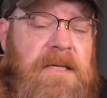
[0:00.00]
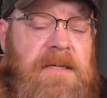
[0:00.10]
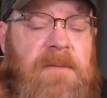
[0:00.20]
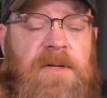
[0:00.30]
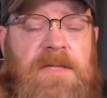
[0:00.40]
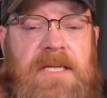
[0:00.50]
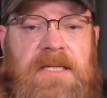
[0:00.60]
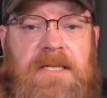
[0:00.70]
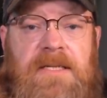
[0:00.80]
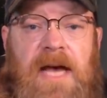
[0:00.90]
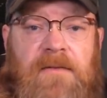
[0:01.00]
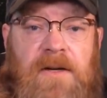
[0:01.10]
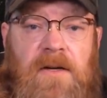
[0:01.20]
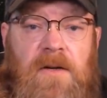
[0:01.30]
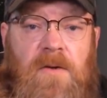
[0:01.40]
Senate Bill
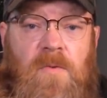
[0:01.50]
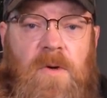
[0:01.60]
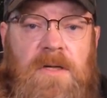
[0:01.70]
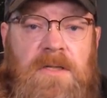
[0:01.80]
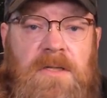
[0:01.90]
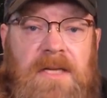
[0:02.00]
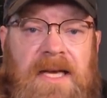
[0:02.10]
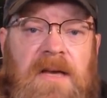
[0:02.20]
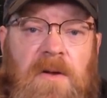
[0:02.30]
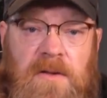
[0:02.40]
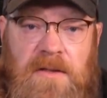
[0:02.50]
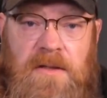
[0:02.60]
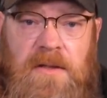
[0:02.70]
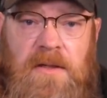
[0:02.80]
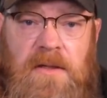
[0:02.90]
67 was killed
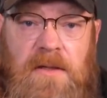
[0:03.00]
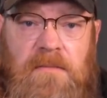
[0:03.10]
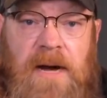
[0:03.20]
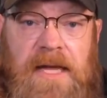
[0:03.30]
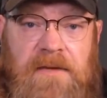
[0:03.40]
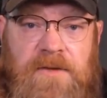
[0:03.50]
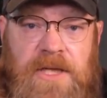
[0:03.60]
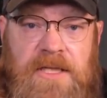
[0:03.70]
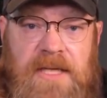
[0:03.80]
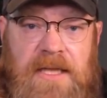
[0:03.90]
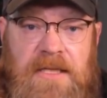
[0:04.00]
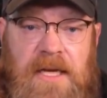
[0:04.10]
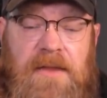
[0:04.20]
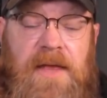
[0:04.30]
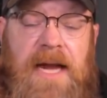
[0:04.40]
by the Virginia State
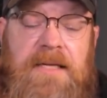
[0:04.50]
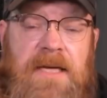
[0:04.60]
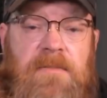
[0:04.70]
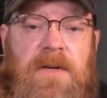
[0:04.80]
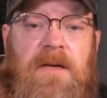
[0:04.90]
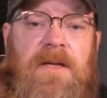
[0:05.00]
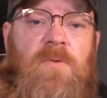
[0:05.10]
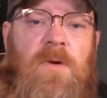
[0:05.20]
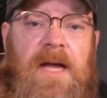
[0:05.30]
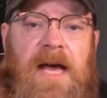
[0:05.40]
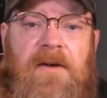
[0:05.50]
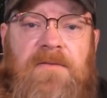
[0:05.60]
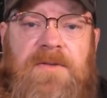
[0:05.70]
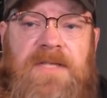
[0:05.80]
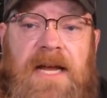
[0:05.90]
Senate. That is a bill that would
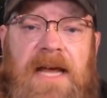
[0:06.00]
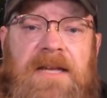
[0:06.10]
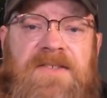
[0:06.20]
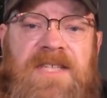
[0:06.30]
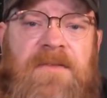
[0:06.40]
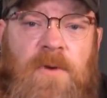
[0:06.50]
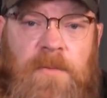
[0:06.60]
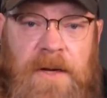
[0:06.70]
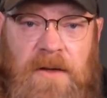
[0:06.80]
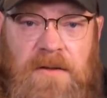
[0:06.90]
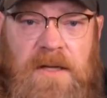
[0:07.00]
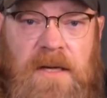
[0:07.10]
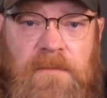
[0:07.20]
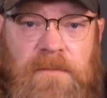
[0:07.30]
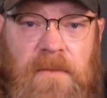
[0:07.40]
have set a civil penalty